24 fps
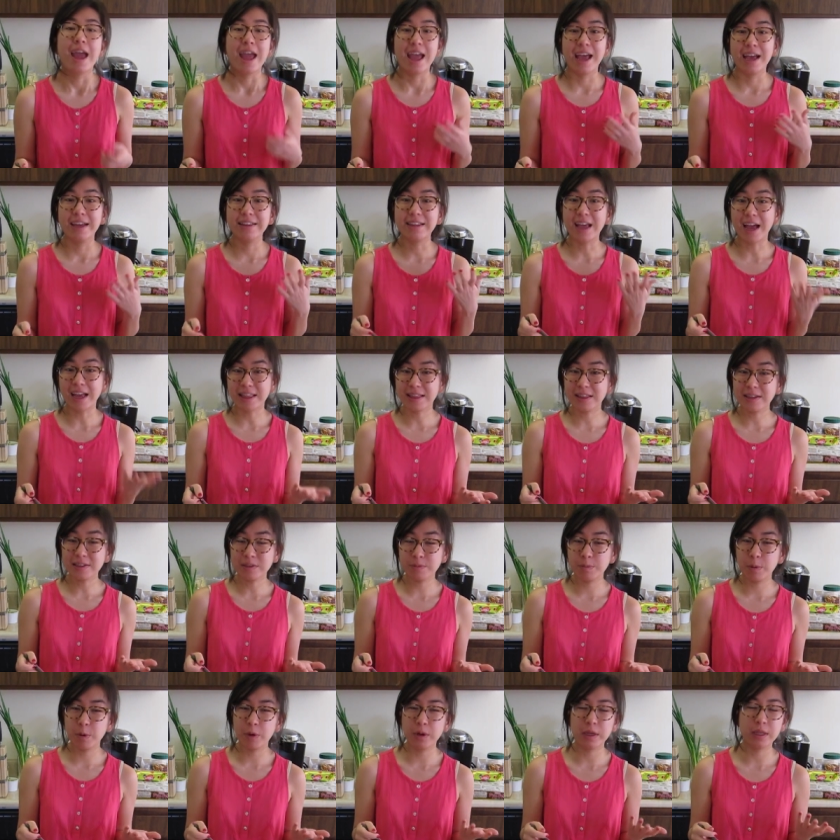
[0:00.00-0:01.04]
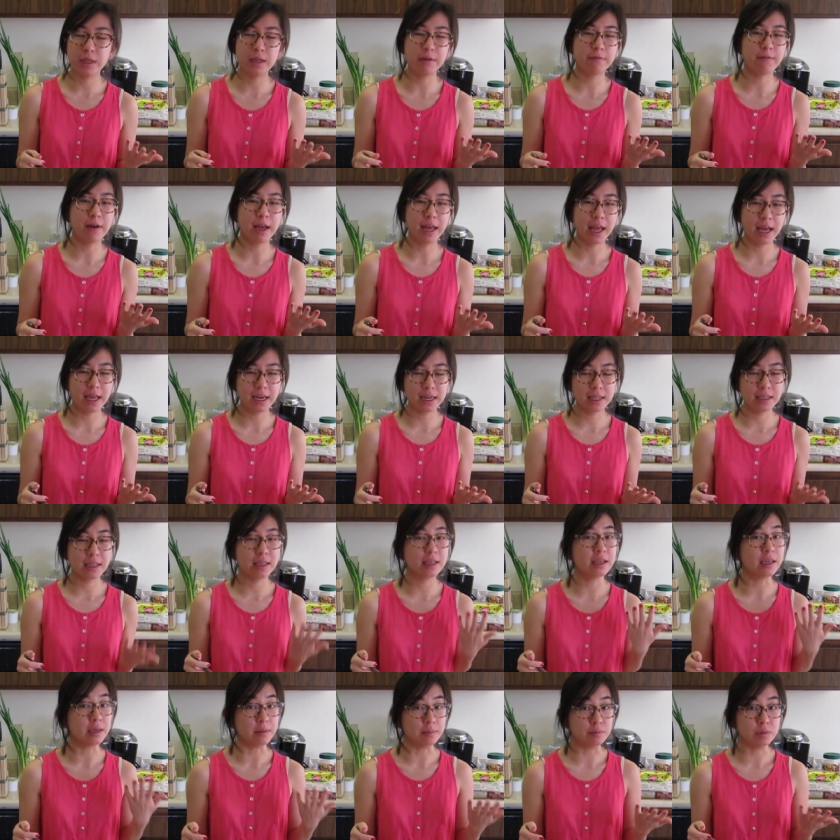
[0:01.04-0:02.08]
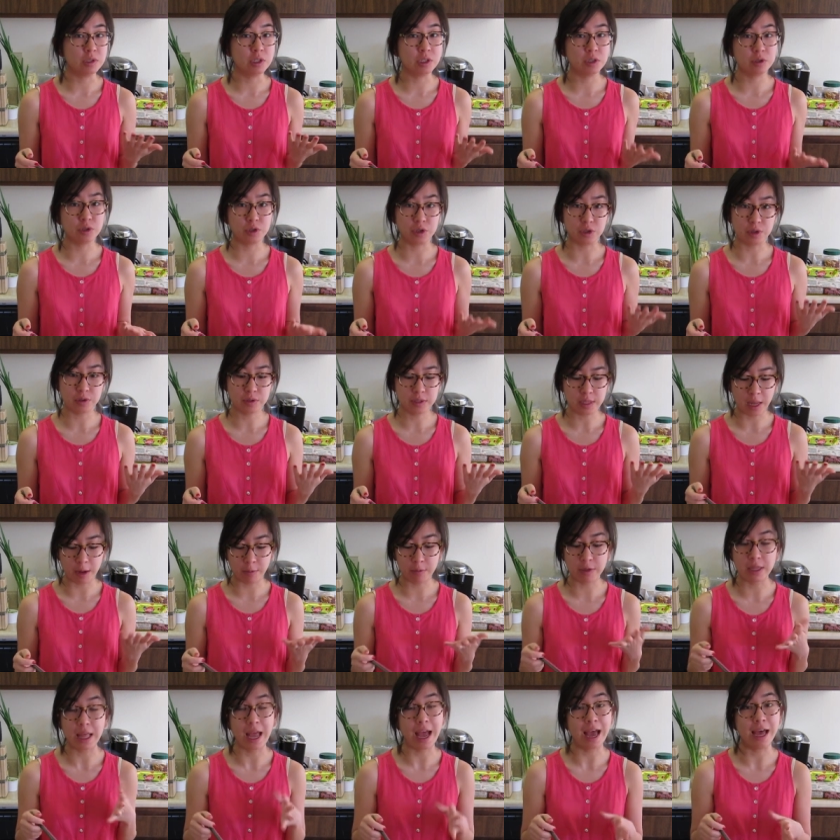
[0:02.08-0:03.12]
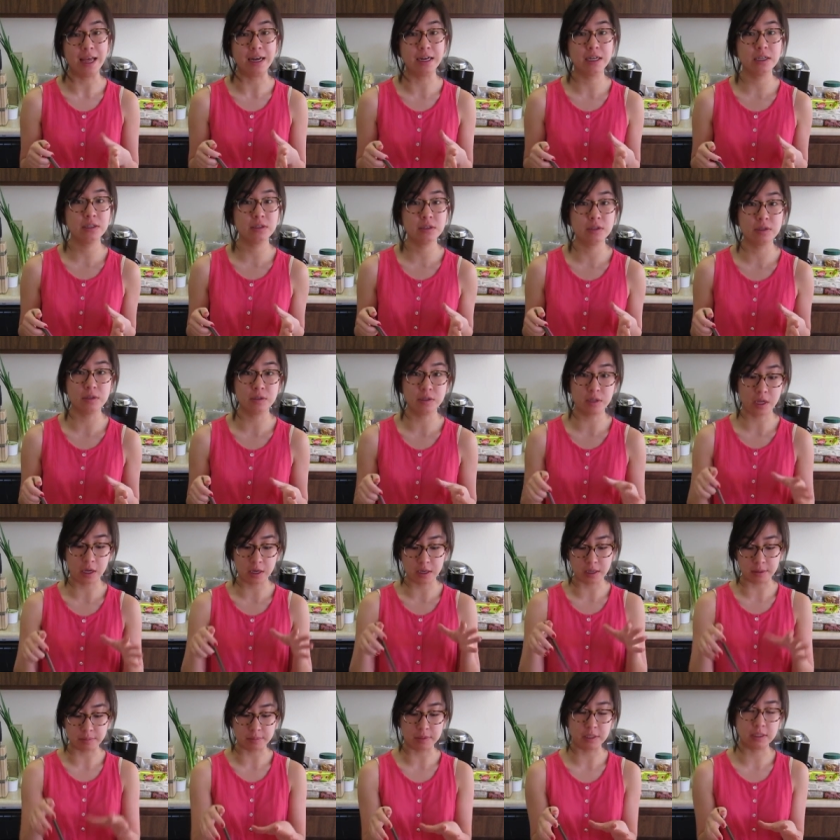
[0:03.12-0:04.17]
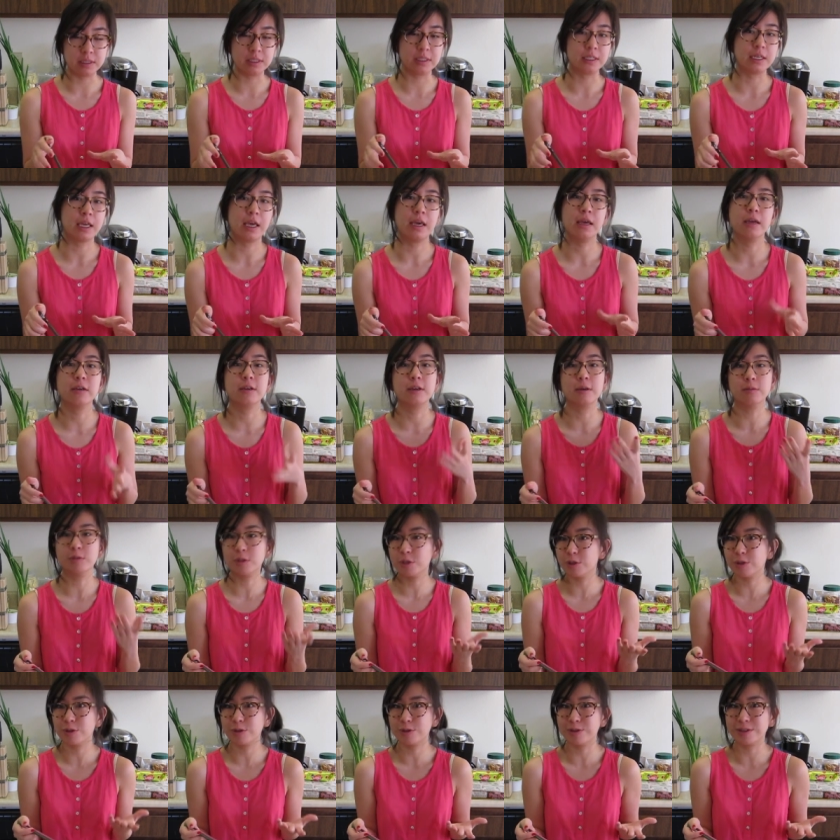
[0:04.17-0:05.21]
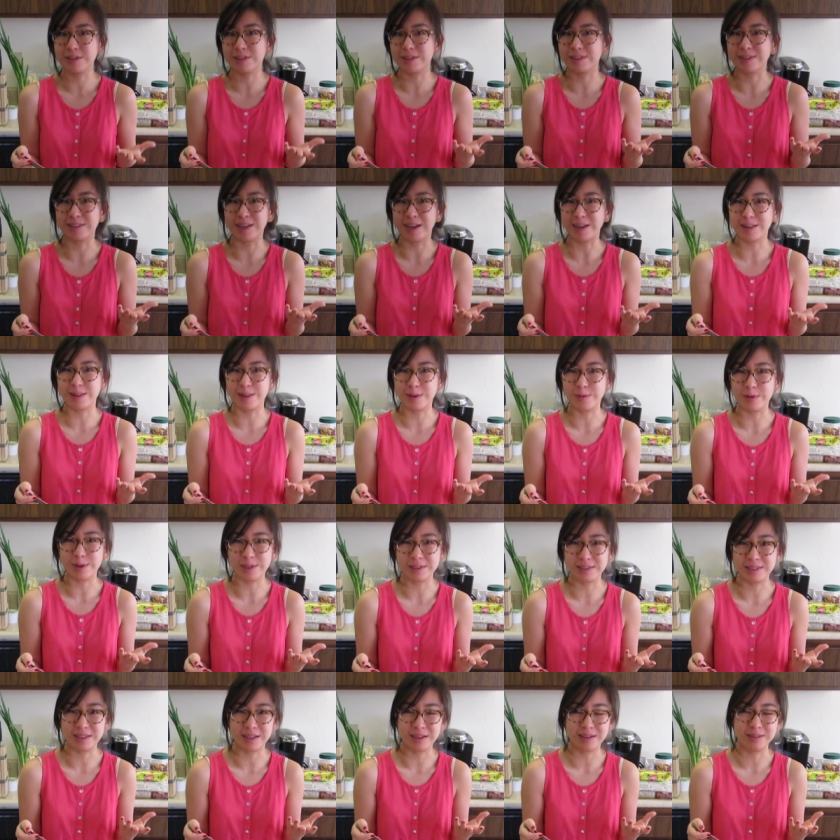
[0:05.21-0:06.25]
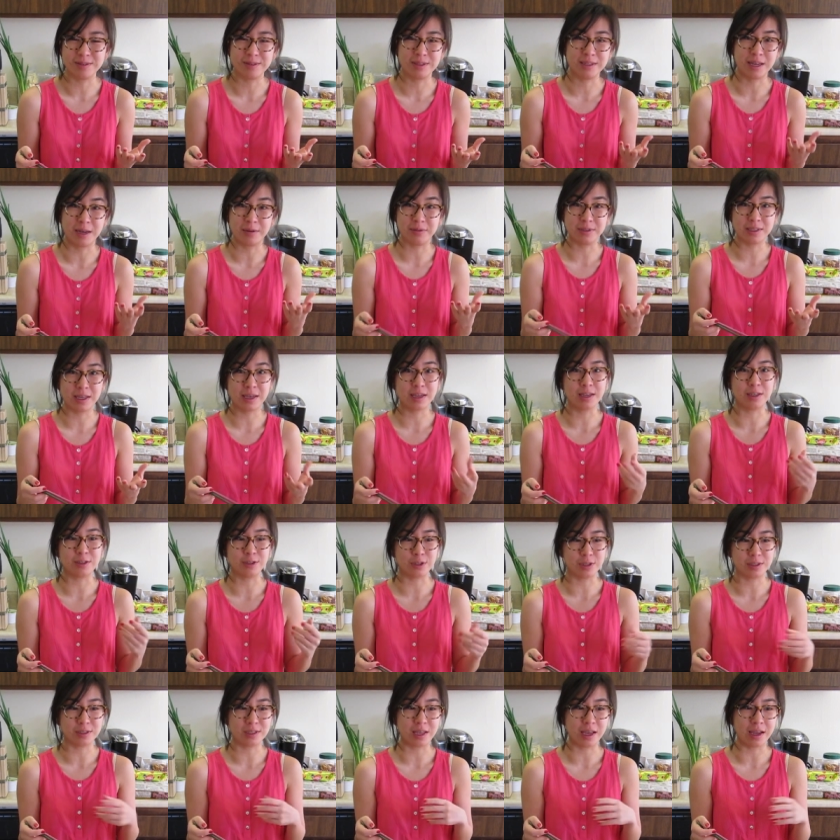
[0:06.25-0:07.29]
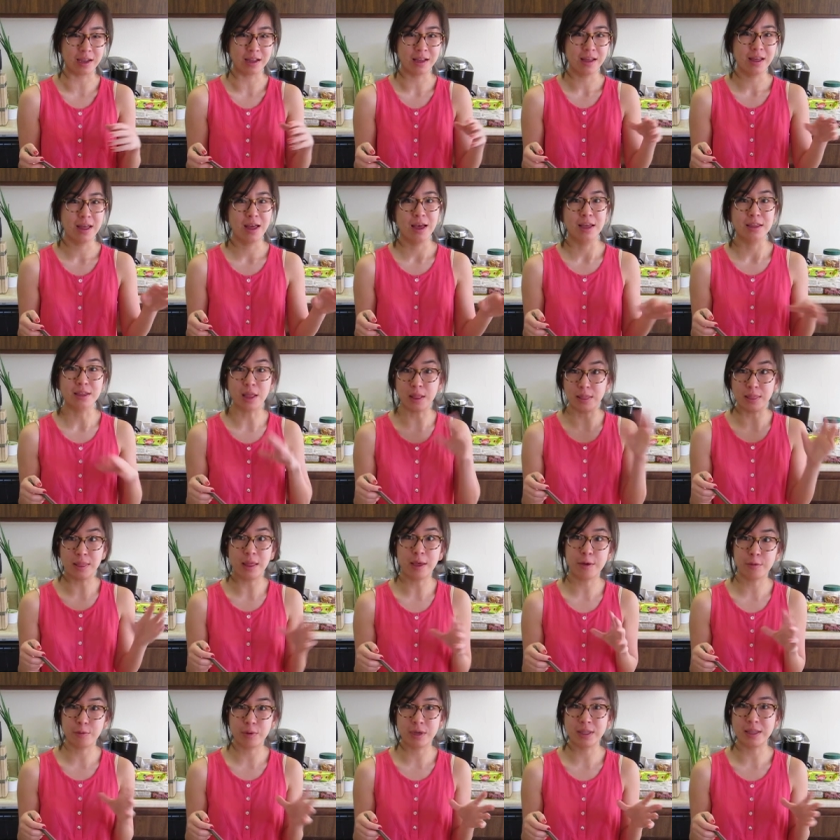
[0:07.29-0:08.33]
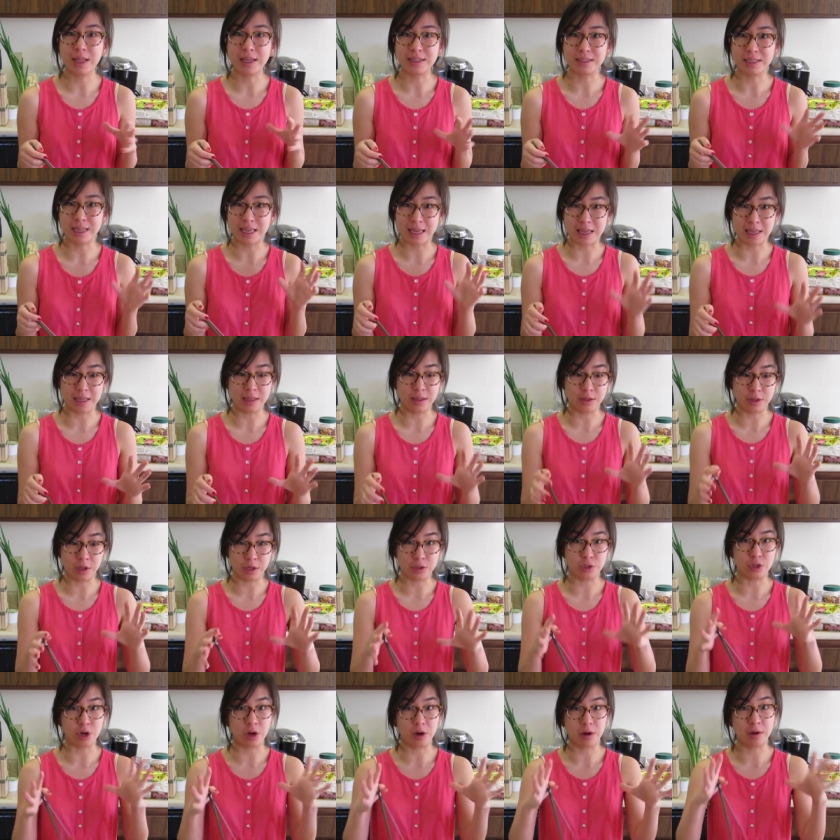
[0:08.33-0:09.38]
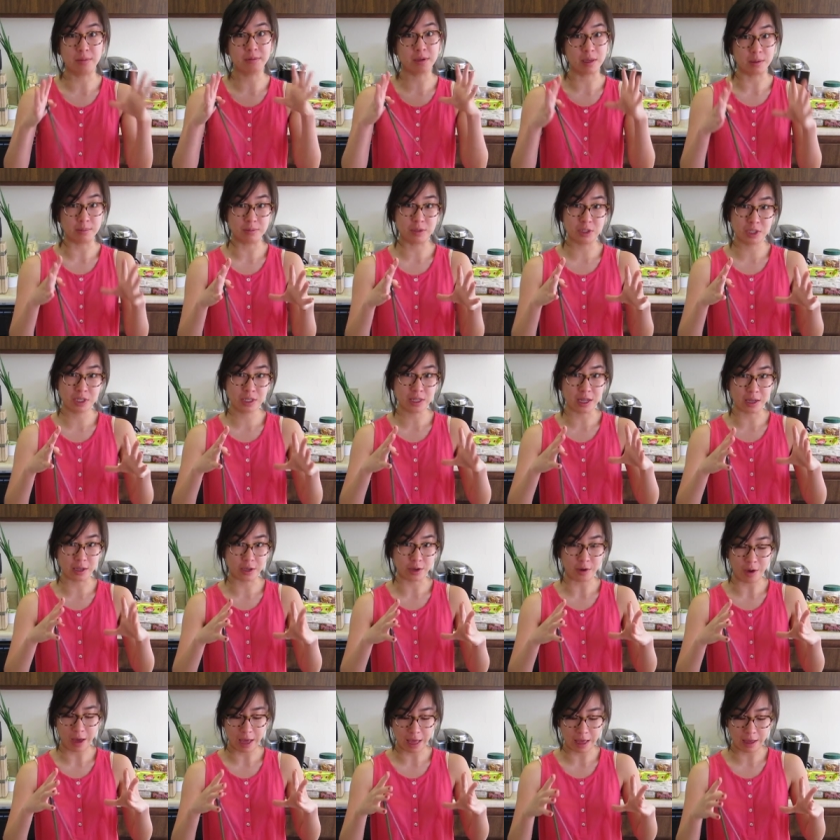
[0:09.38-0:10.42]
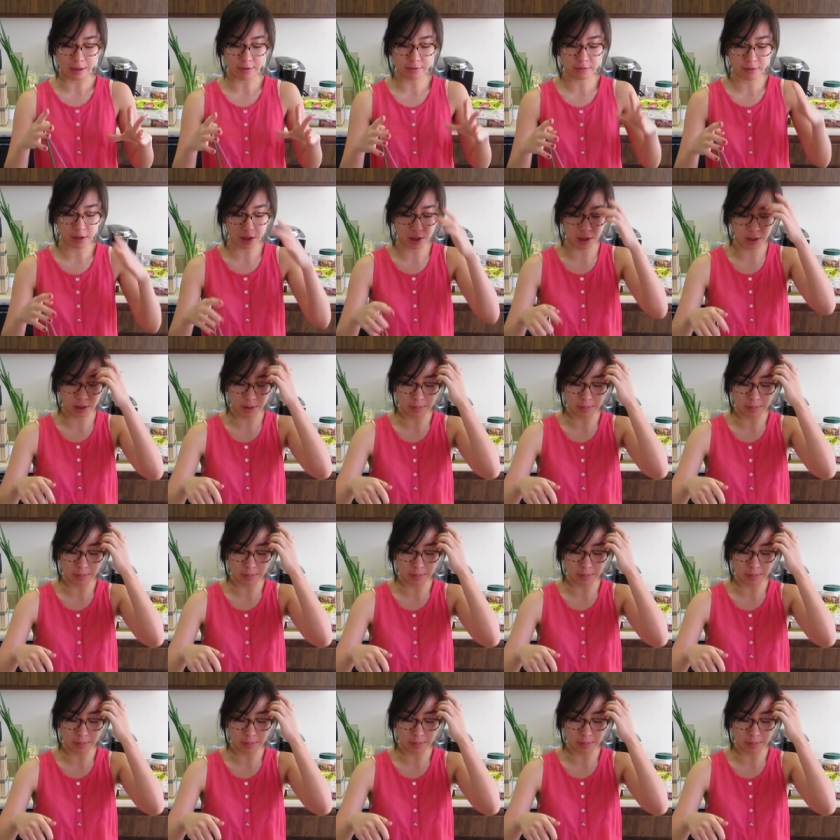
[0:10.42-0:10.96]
And at this point, if I had any kimchi juice, I would add it to the kimchijigae. Kimchi juice is exactly what it sounds like. It's just like the liquid that's in the jar of kimchi that you have.